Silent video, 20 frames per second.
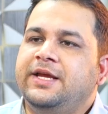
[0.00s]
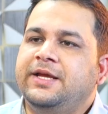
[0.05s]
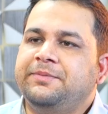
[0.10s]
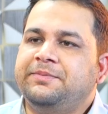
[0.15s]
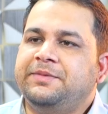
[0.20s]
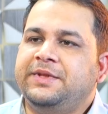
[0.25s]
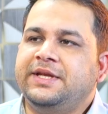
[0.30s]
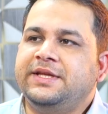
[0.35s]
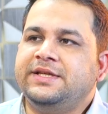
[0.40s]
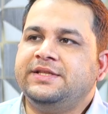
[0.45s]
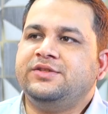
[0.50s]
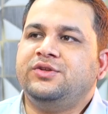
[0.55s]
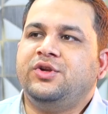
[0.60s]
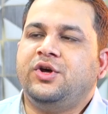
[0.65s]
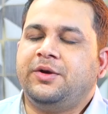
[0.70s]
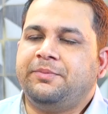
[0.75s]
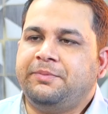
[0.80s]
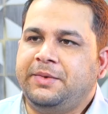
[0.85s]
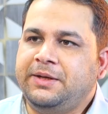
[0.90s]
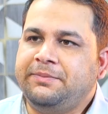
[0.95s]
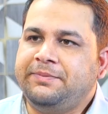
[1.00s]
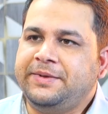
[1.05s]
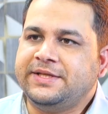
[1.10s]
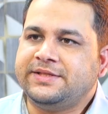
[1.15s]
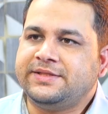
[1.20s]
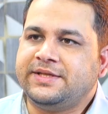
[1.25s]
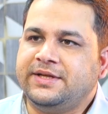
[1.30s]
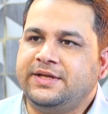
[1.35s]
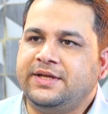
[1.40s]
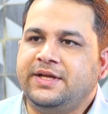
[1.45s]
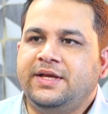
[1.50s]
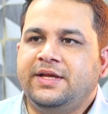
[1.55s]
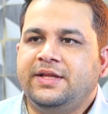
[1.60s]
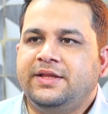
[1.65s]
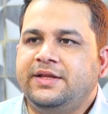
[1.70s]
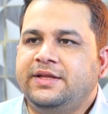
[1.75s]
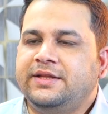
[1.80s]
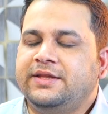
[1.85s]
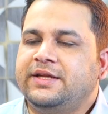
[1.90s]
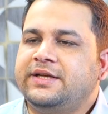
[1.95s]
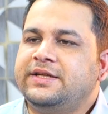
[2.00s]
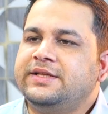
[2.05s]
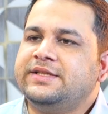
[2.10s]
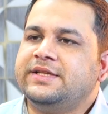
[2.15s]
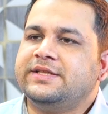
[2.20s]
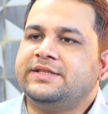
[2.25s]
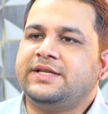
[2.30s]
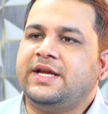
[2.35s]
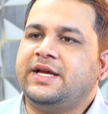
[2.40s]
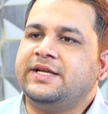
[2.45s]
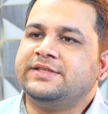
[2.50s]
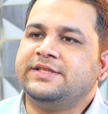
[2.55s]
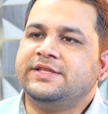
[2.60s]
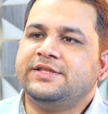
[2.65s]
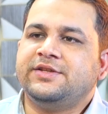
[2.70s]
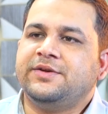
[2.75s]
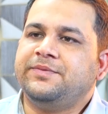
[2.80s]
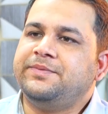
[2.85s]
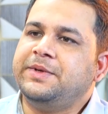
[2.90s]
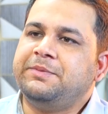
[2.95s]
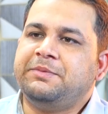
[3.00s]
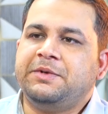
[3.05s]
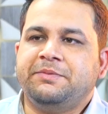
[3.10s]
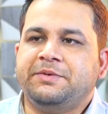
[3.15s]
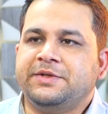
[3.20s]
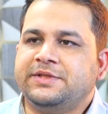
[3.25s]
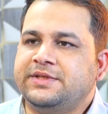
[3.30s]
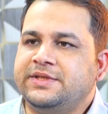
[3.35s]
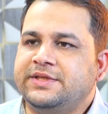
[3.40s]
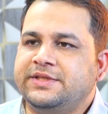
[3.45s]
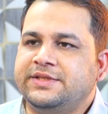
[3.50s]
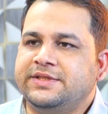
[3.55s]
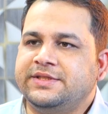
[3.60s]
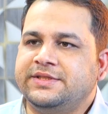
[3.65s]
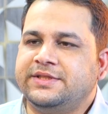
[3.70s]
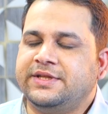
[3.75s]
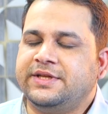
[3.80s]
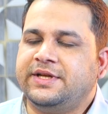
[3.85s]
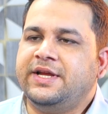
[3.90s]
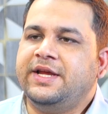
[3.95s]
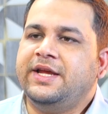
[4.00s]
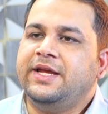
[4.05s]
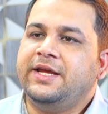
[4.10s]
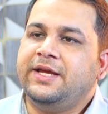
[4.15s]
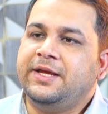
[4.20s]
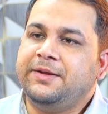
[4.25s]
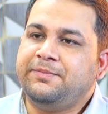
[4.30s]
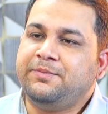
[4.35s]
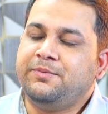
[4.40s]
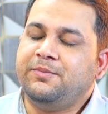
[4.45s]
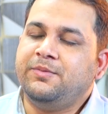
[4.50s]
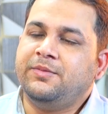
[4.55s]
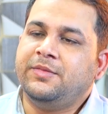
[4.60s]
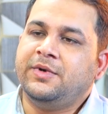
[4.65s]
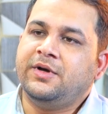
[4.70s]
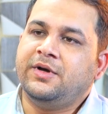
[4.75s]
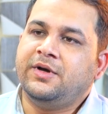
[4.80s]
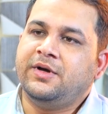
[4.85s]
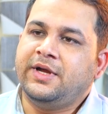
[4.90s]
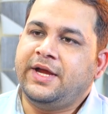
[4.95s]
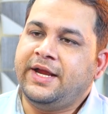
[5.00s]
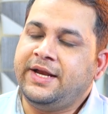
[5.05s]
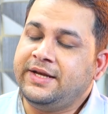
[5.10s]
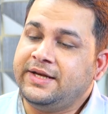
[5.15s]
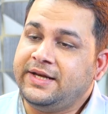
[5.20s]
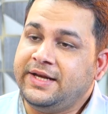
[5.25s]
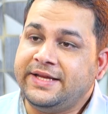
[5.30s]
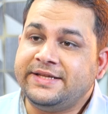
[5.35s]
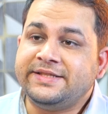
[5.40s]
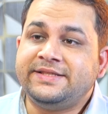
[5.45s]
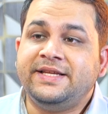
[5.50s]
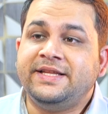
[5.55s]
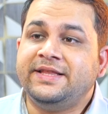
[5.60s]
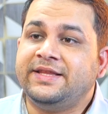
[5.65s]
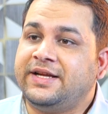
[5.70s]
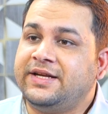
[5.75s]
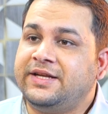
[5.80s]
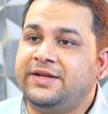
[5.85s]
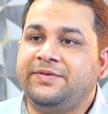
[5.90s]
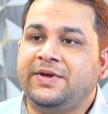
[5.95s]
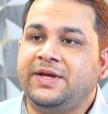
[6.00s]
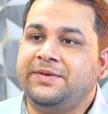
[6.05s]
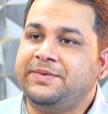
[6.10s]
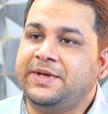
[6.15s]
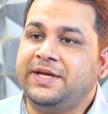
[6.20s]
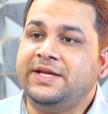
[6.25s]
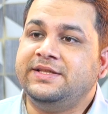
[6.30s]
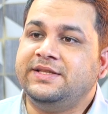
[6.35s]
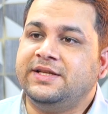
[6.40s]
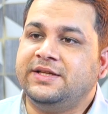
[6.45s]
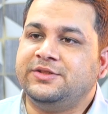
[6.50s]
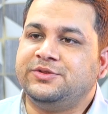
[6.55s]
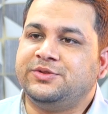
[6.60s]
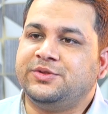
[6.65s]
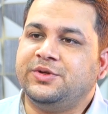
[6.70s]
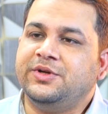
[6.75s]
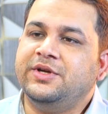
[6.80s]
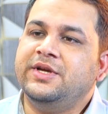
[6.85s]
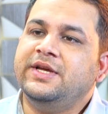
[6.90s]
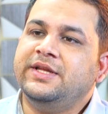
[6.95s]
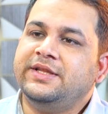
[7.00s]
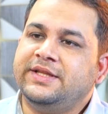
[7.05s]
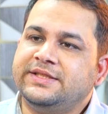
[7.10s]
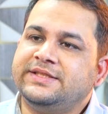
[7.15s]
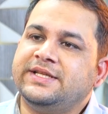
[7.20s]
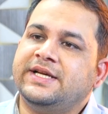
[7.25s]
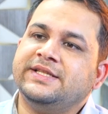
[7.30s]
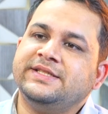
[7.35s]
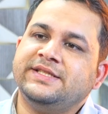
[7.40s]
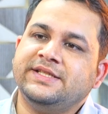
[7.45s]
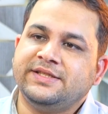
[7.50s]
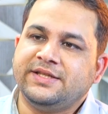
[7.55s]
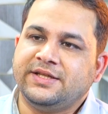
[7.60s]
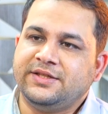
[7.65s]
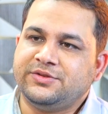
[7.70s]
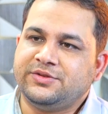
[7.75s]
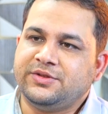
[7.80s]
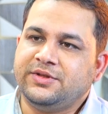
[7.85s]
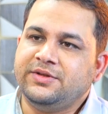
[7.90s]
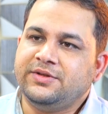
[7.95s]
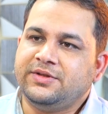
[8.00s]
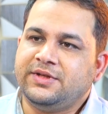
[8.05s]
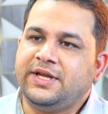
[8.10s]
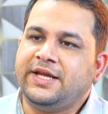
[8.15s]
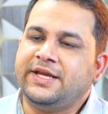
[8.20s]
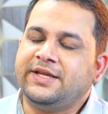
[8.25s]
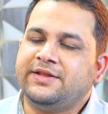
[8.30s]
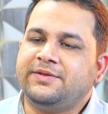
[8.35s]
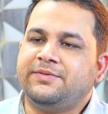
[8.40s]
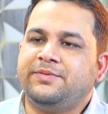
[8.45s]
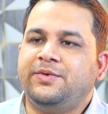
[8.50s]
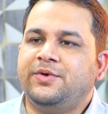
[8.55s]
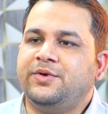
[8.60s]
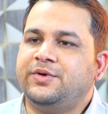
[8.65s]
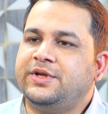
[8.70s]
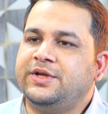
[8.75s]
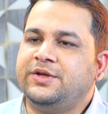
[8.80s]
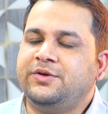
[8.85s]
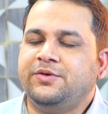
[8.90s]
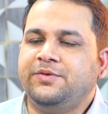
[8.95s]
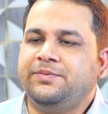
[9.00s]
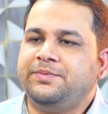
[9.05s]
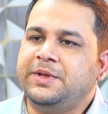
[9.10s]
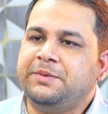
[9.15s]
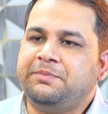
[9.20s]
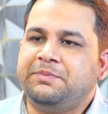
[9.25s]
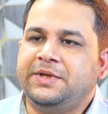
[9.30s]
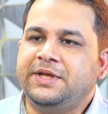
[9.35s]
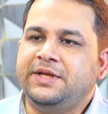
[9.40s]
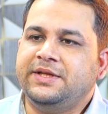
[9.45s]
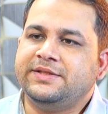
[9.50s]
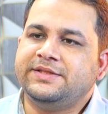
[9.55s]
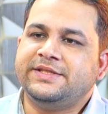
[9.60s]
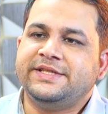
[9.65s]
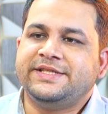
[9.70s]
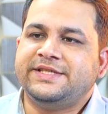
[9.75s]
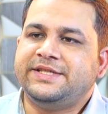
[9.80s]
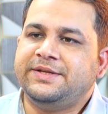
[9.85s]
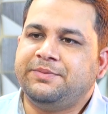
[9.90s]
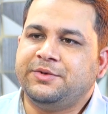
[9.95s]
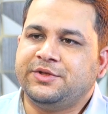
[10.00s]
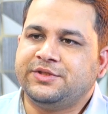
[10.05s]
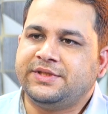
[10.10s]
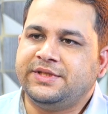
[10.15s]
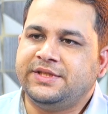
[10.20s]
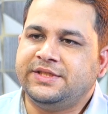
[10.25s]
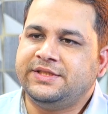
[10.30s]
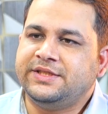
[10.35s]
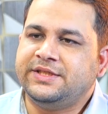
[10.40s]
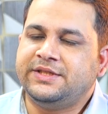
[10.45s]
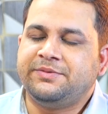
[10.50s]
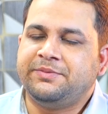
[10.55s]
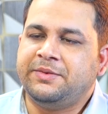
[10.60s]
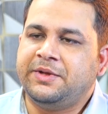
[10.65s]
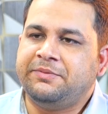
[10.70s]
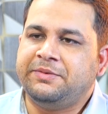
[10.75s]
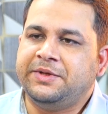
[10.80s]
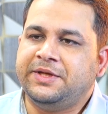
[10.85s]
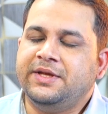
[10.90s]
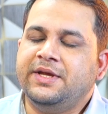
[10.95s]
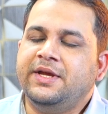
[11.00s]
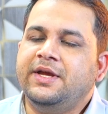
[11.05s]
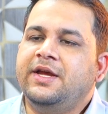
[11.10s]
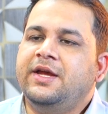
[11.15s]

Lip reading: If there is normal patient, then that is a chances of 50% is there. If and less than 35 age also, the chances also like 40 to 50 60% it may be.